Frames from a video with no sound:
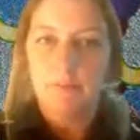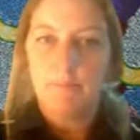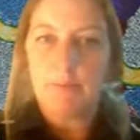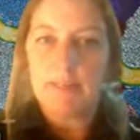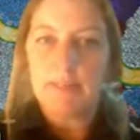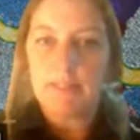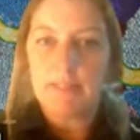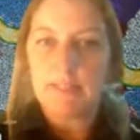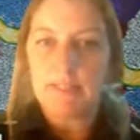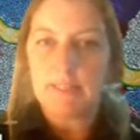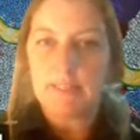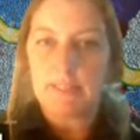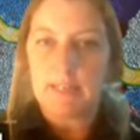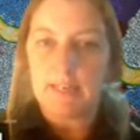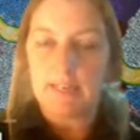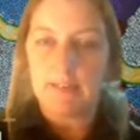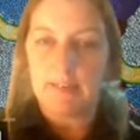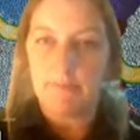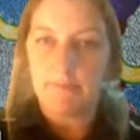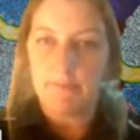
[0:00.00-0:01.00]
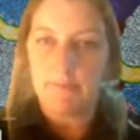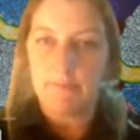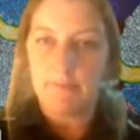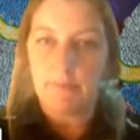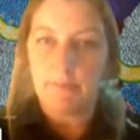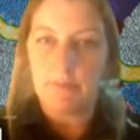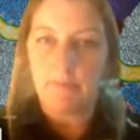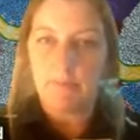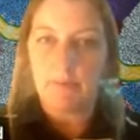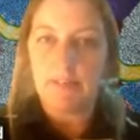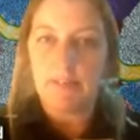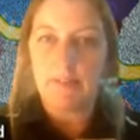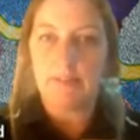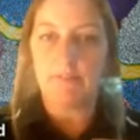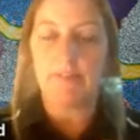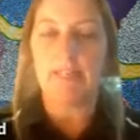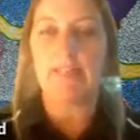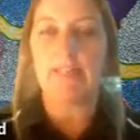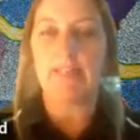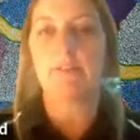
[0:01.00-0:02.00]
But um, one of the
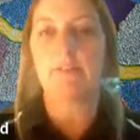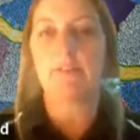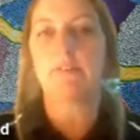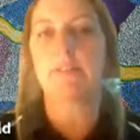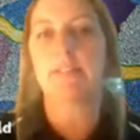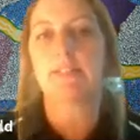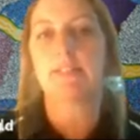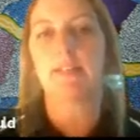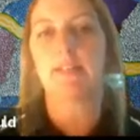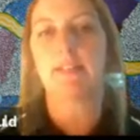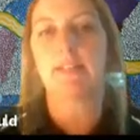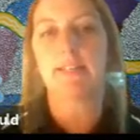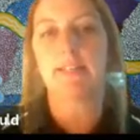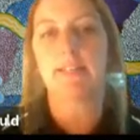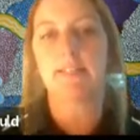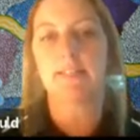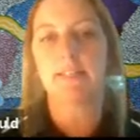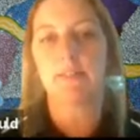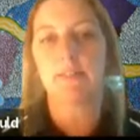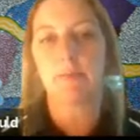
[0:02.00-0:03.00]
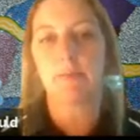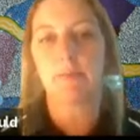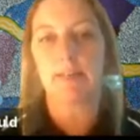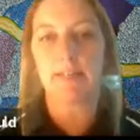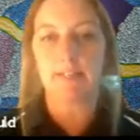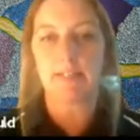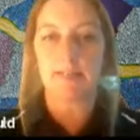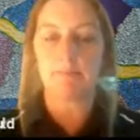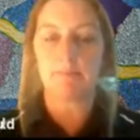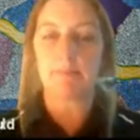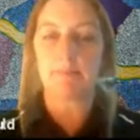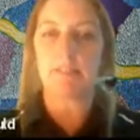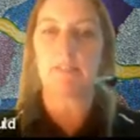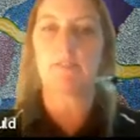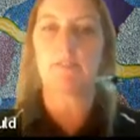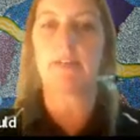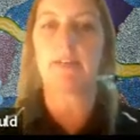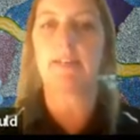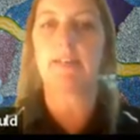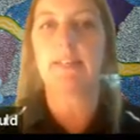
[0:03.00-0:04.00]
really interesting things is we can
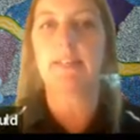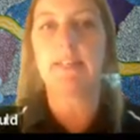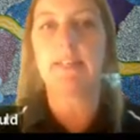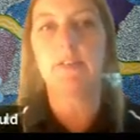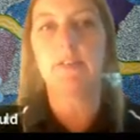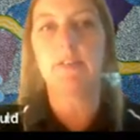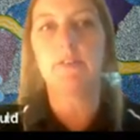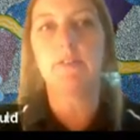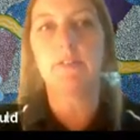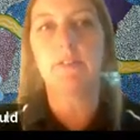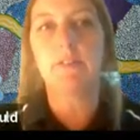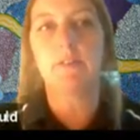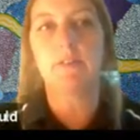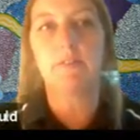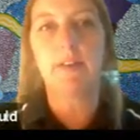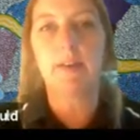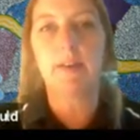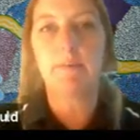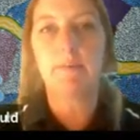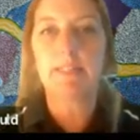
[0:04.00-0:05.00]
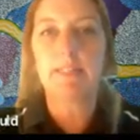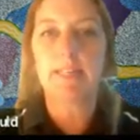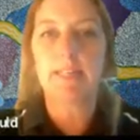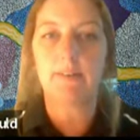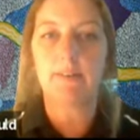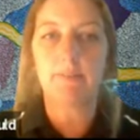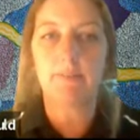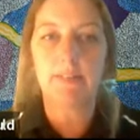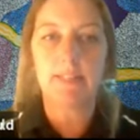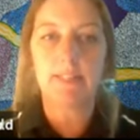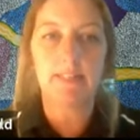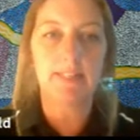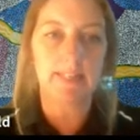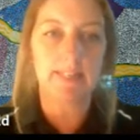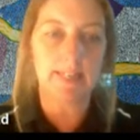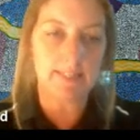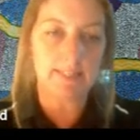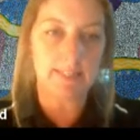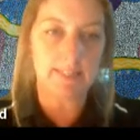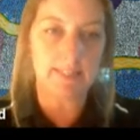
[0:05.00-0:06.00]
demonstrate the use of habitat within the
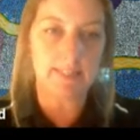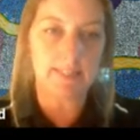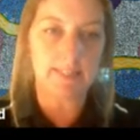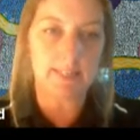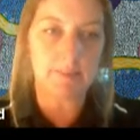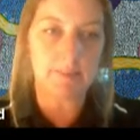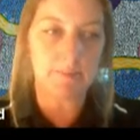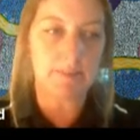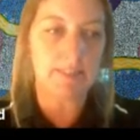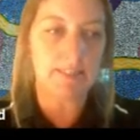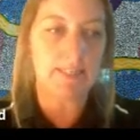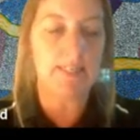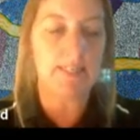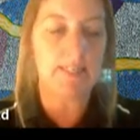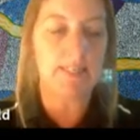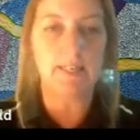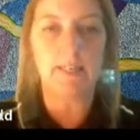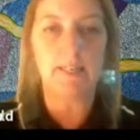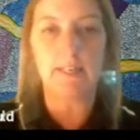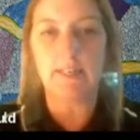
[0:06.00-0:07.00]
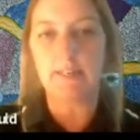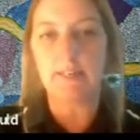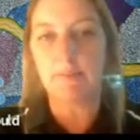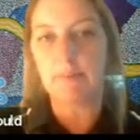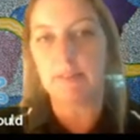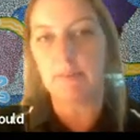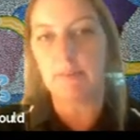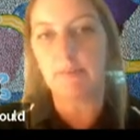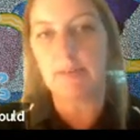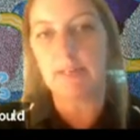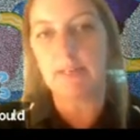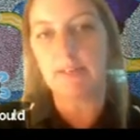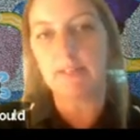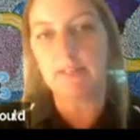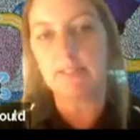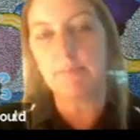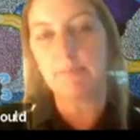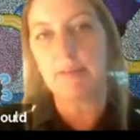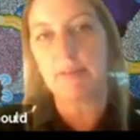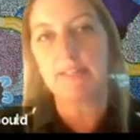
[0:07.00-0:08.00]
ACT, particularly with the
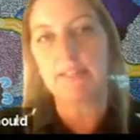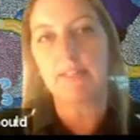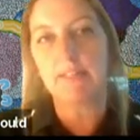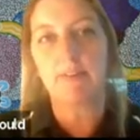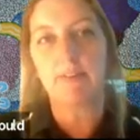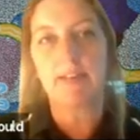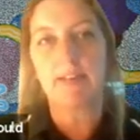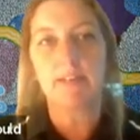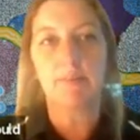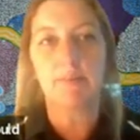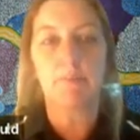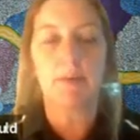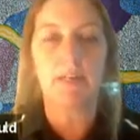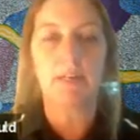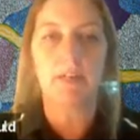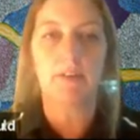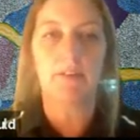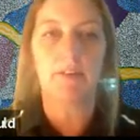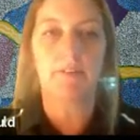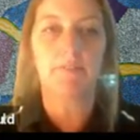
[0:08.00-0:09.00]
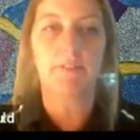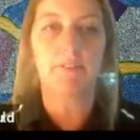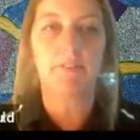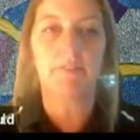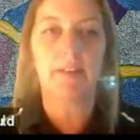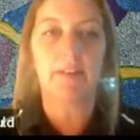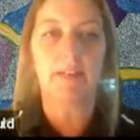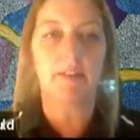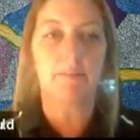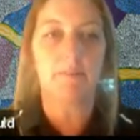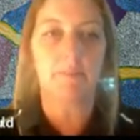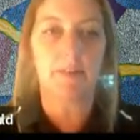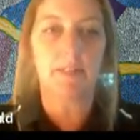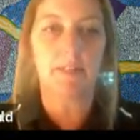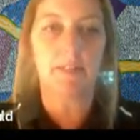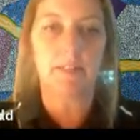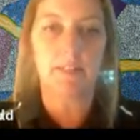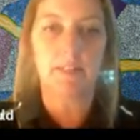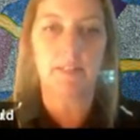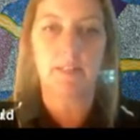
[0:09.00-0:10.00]
wetlands being surrounded by a lot of
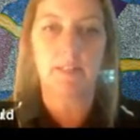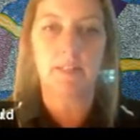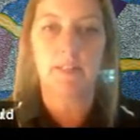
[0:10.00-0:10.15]
development